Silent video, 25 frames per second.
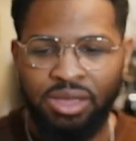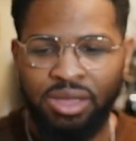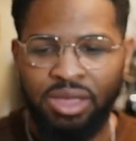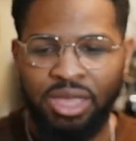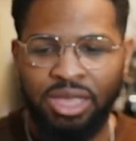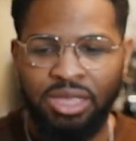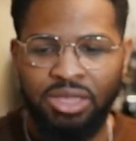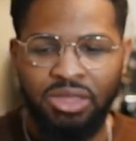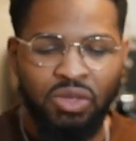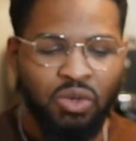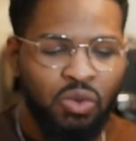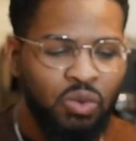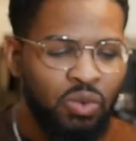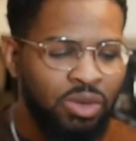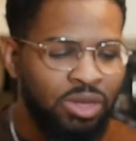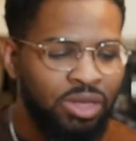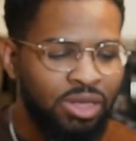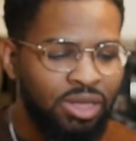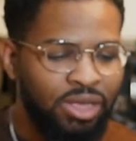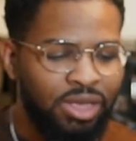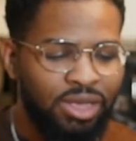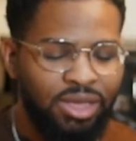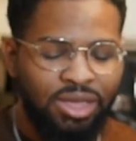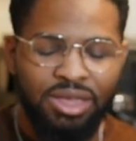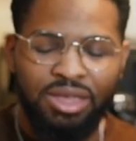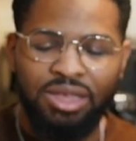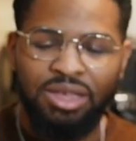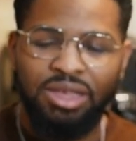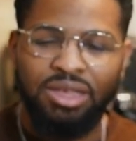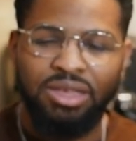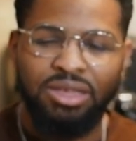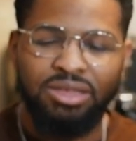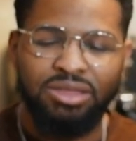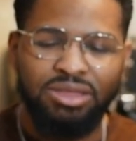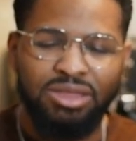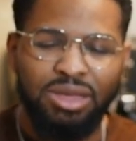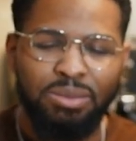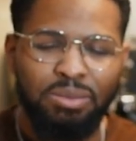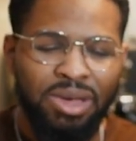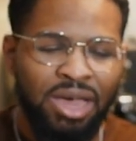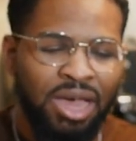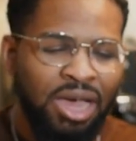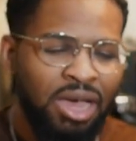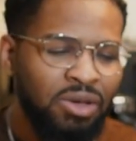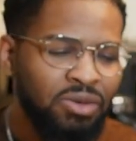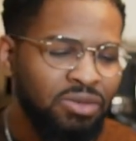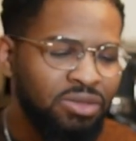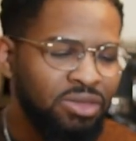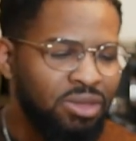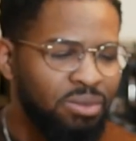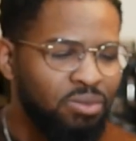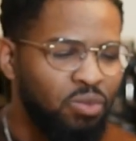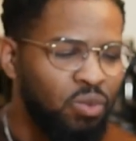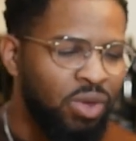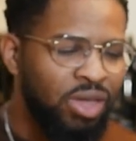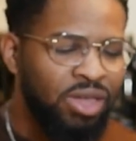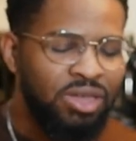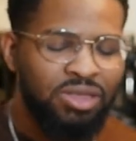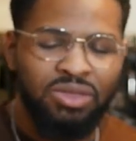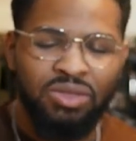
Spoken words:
into it somehow, some way.